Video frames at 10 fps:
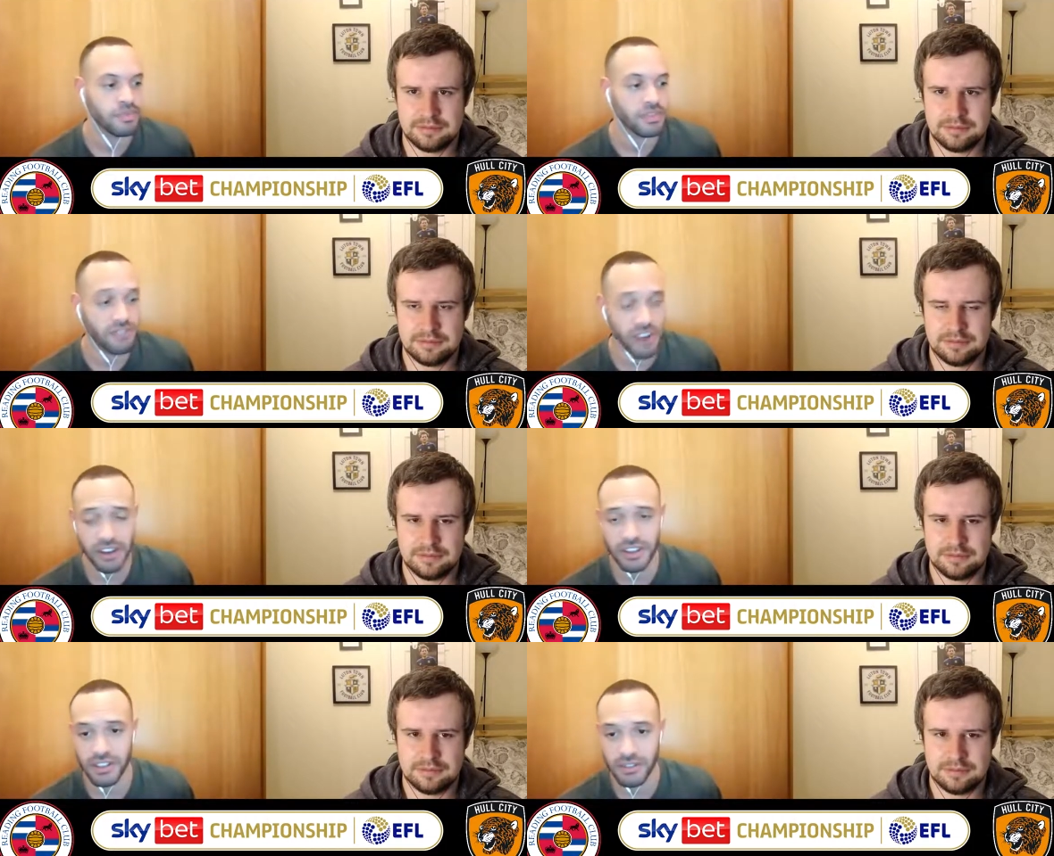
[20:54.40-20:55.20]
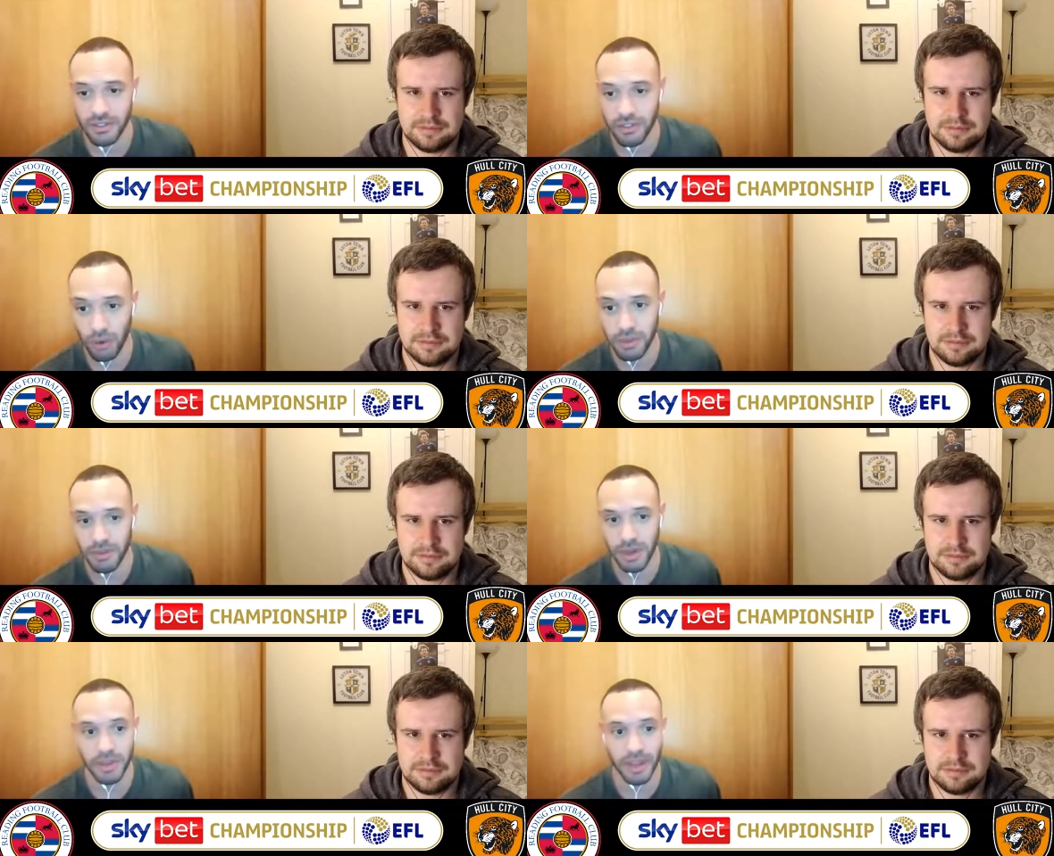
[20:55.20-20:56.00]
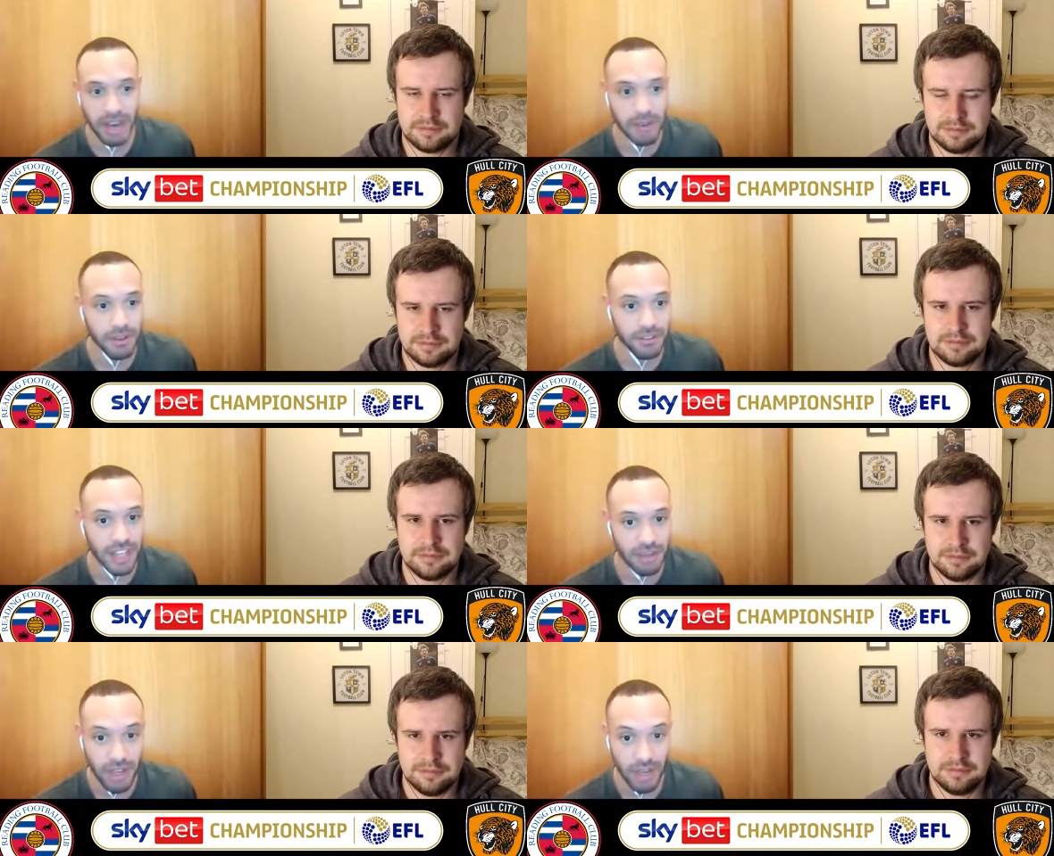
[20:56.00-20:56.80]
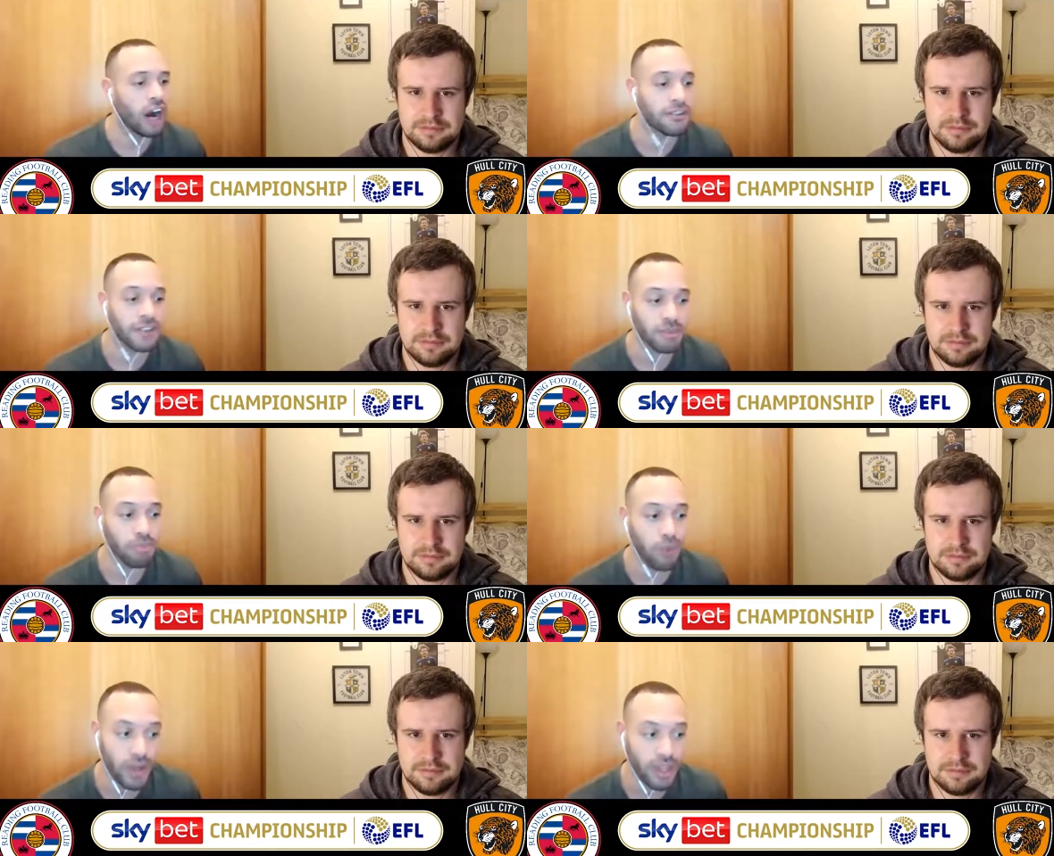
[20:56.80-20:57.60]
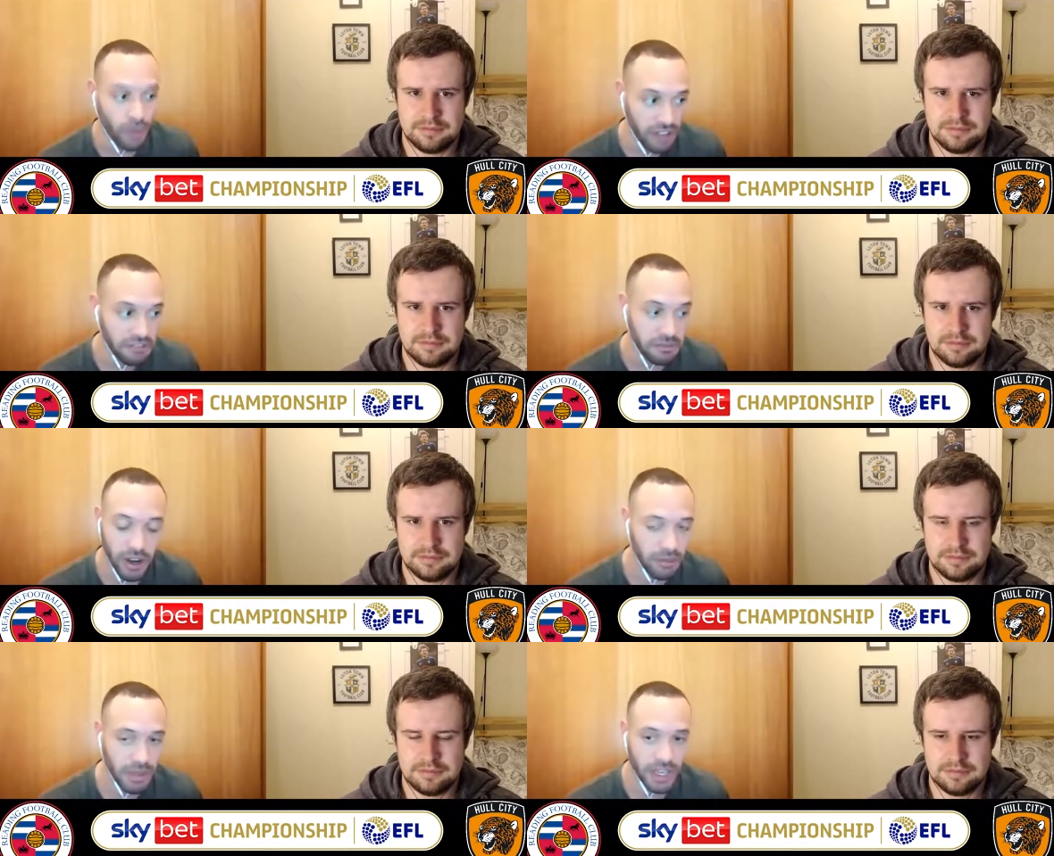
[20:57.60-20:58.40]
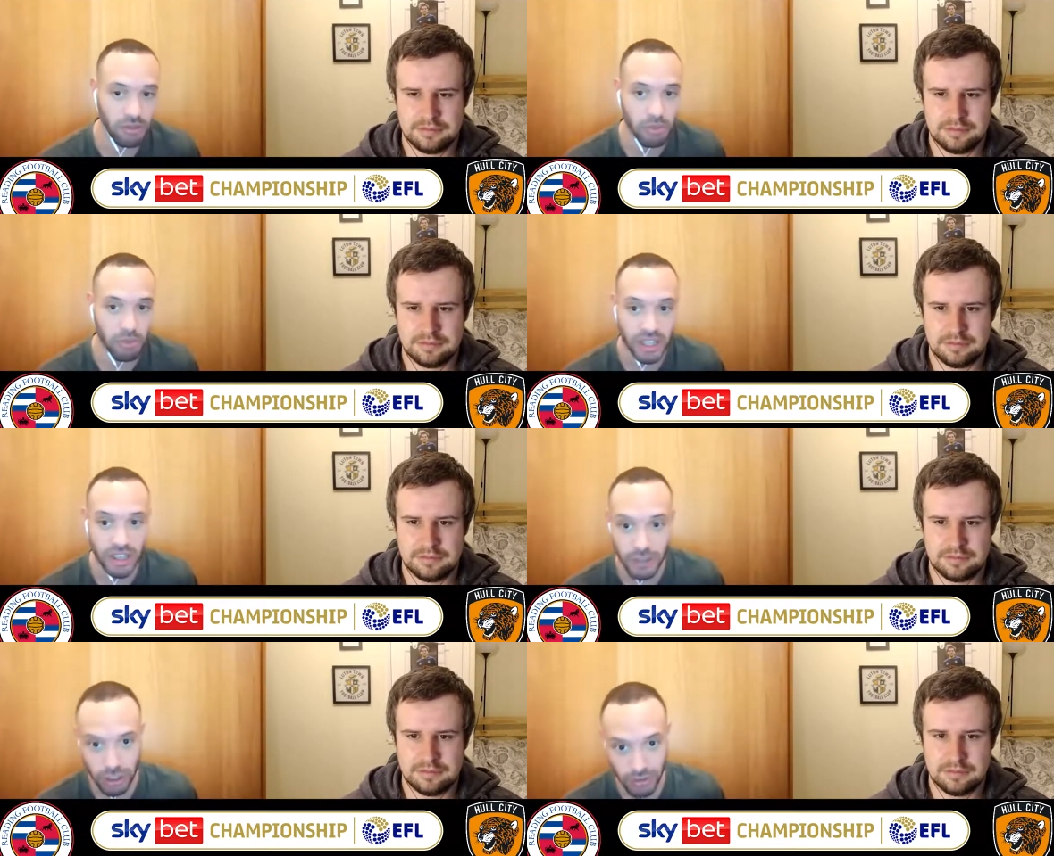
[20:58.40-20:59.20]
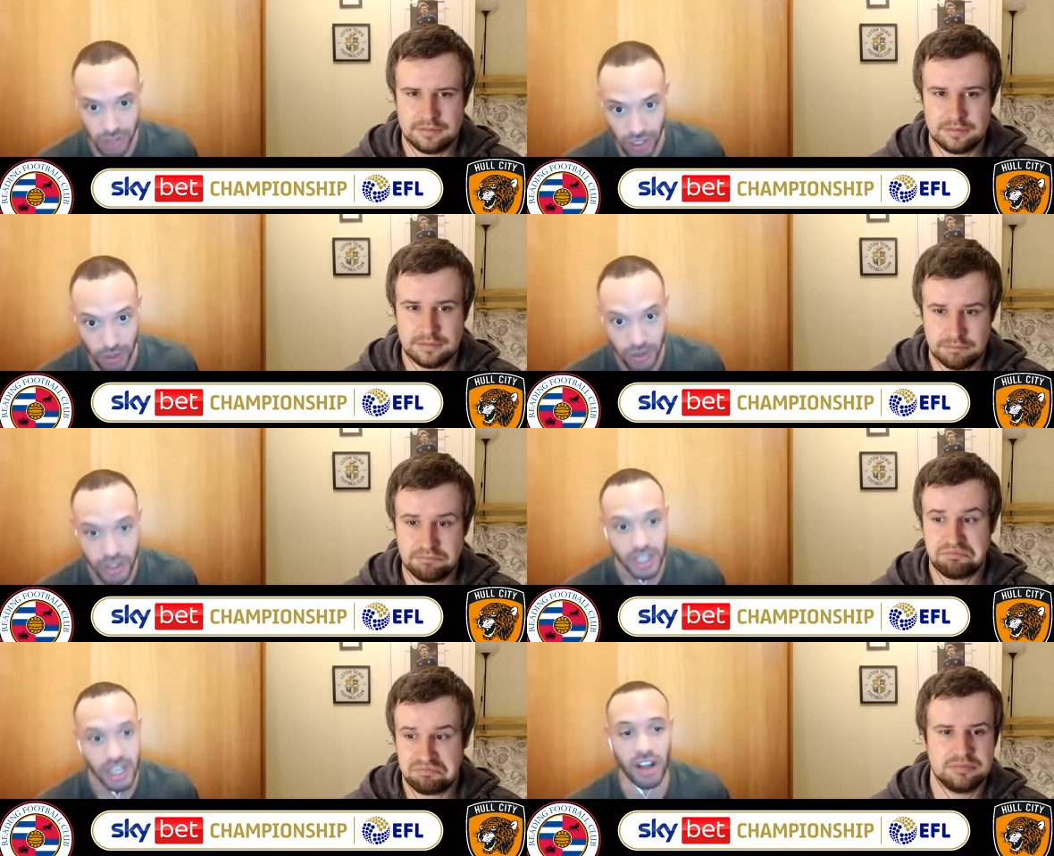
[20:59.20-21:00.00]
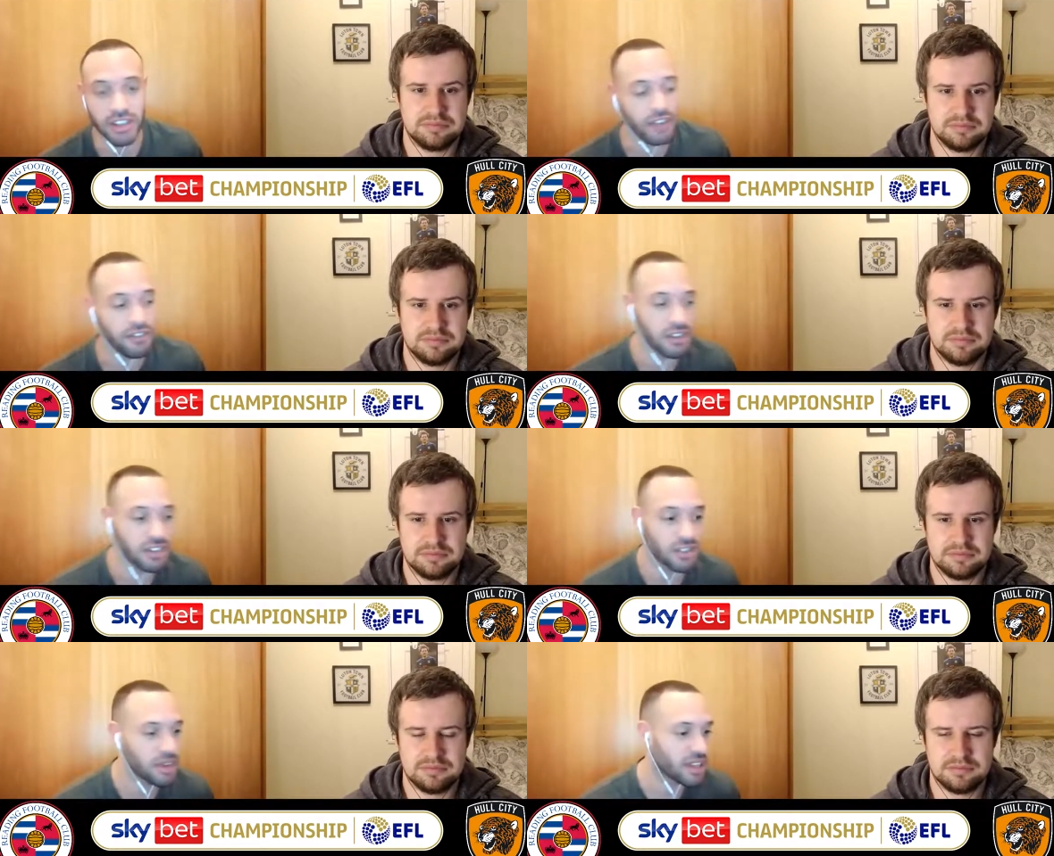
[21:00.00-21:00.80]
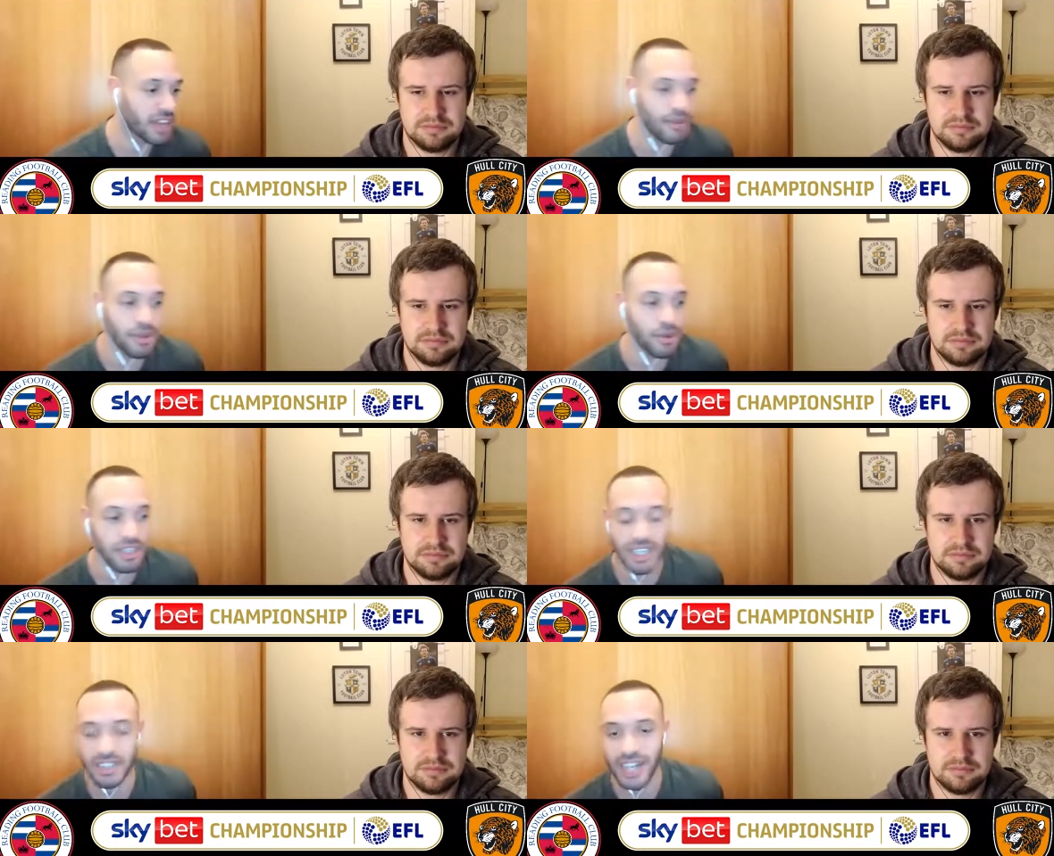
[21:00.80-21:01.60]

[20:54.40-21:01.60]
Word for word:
Speaker 1: very good form at the moment. I'm happy for them. I think a point away from home here will be another good result. I don't think this will be the game of the weekend